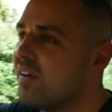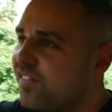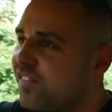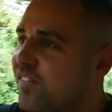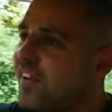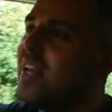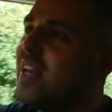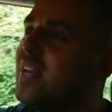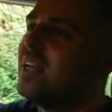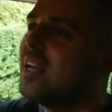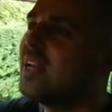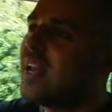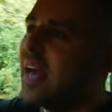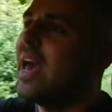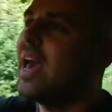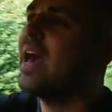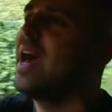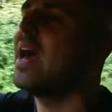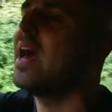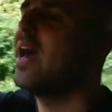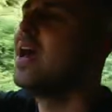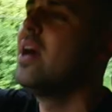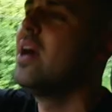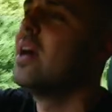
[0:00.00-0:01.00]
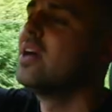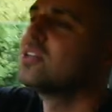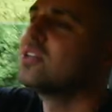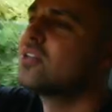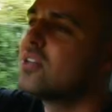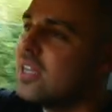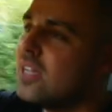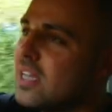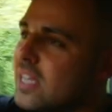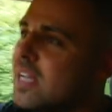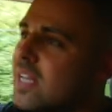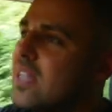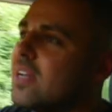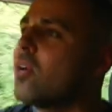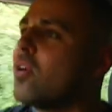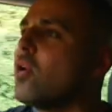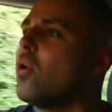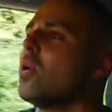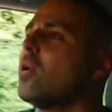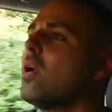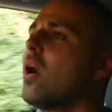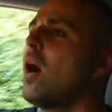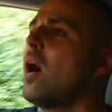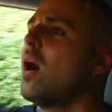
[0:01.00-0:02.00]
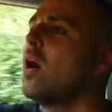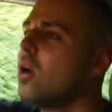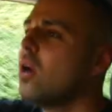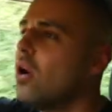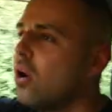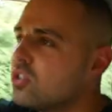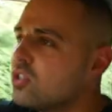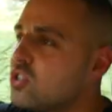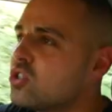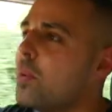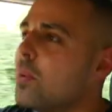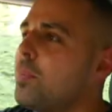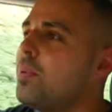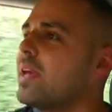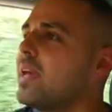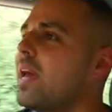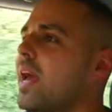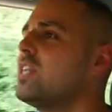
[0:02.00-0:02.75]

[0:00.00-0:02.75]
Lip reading: feeding air to the intercooler on top of the